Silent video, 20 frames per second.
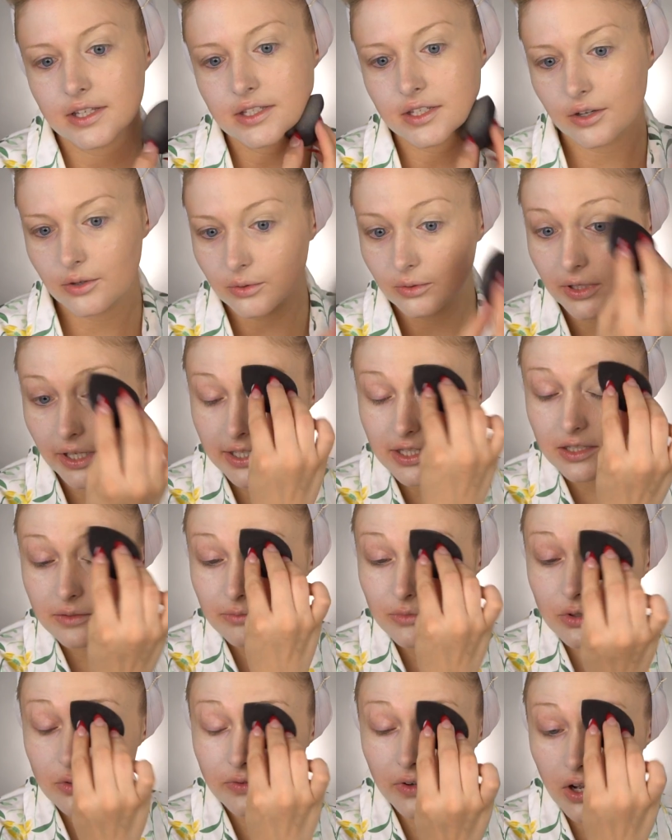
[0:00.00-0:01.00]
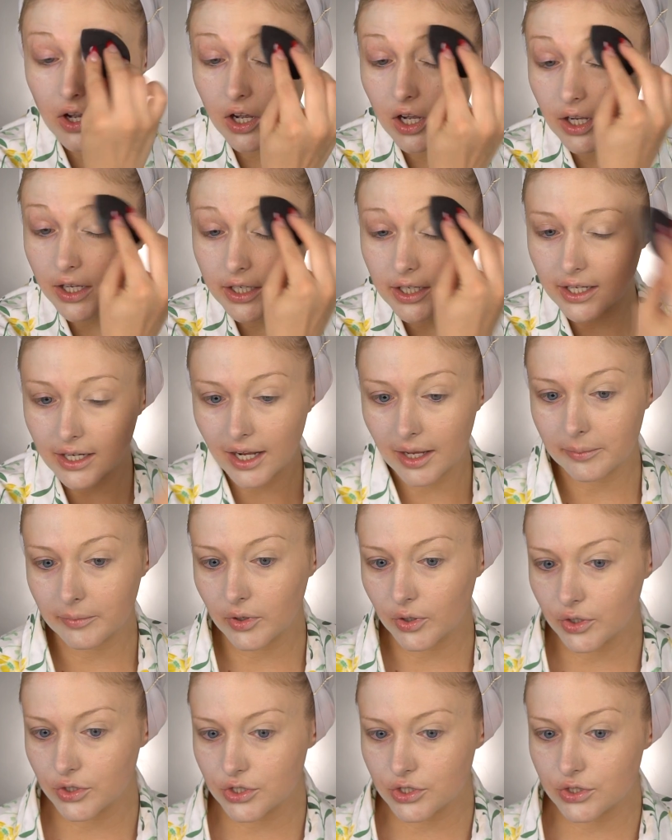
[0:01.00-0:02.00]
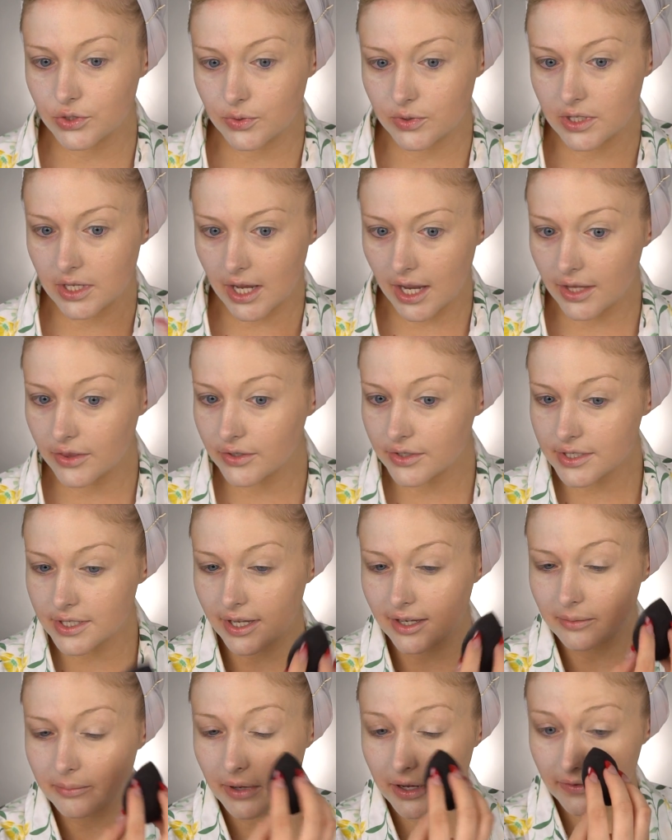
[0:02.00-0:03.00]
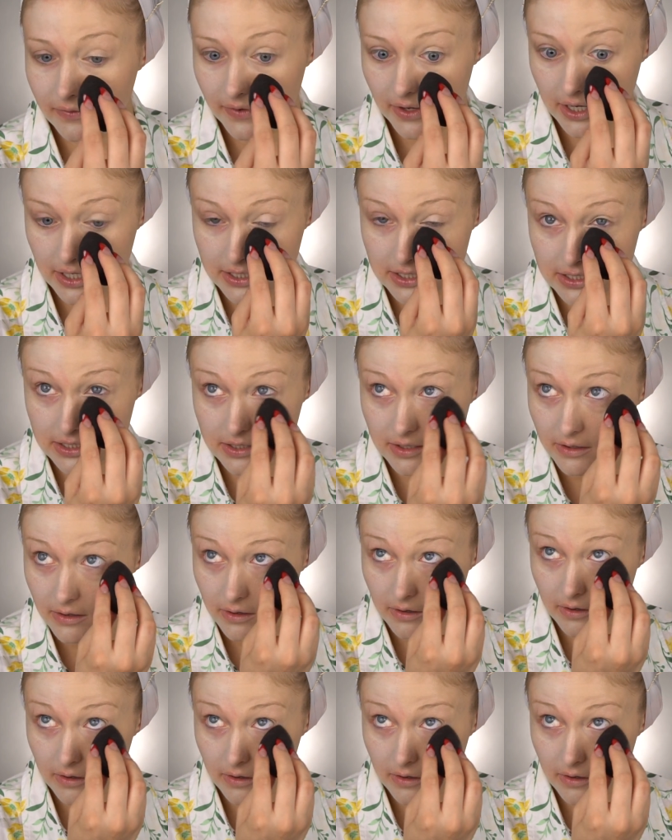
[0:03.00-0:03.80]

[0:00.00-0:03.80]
so let's move on, and I'm going to do the other side of my face